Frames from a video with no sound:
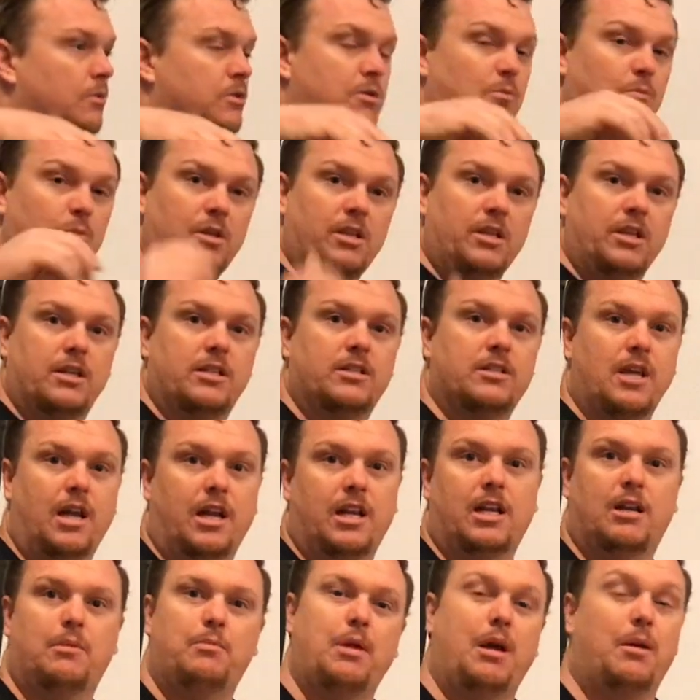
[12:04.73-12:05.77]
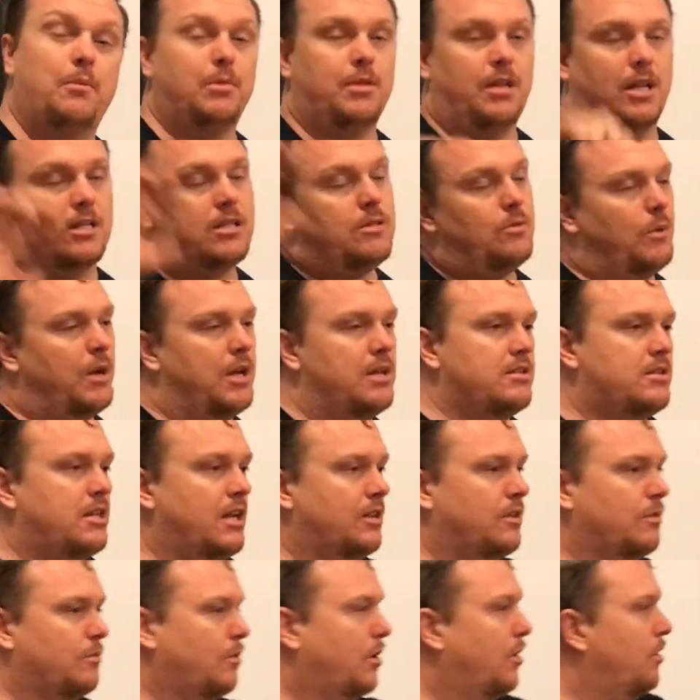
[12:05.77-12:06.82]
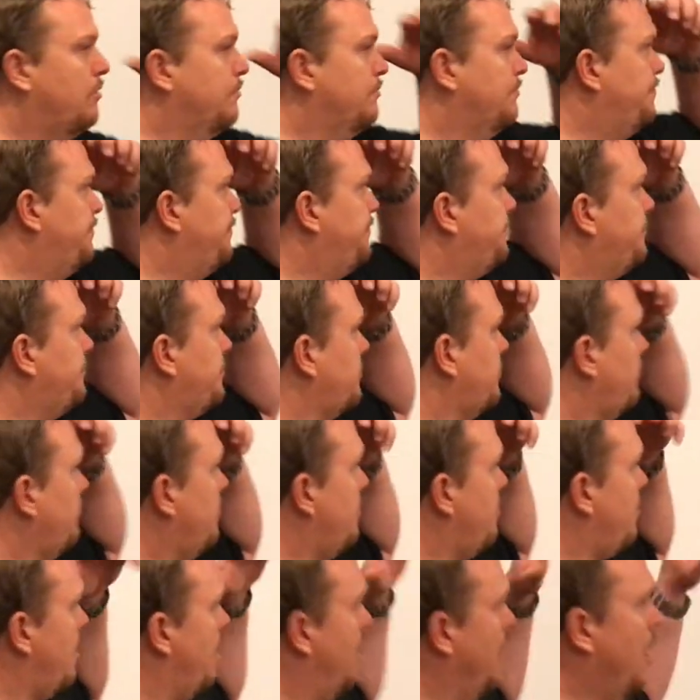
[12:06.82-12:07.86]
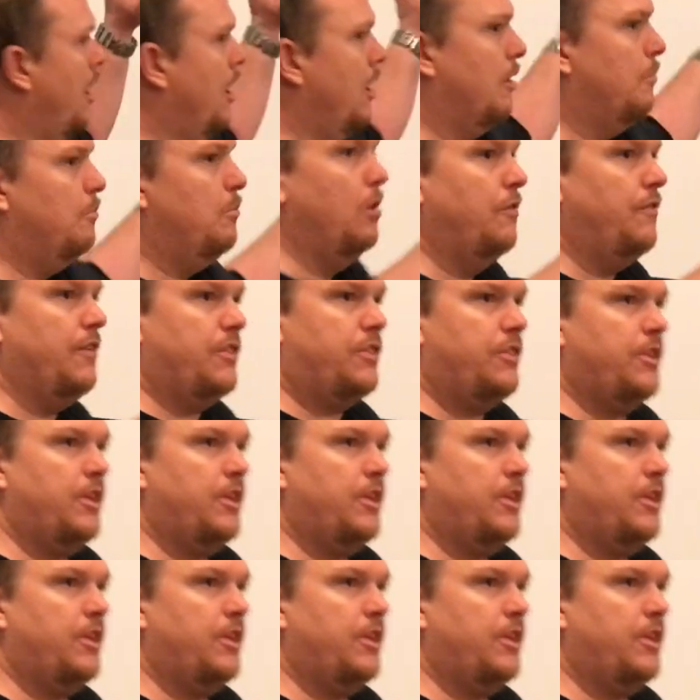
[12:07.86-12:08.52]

which I'm really excited about, but that's a ways down the road. Movie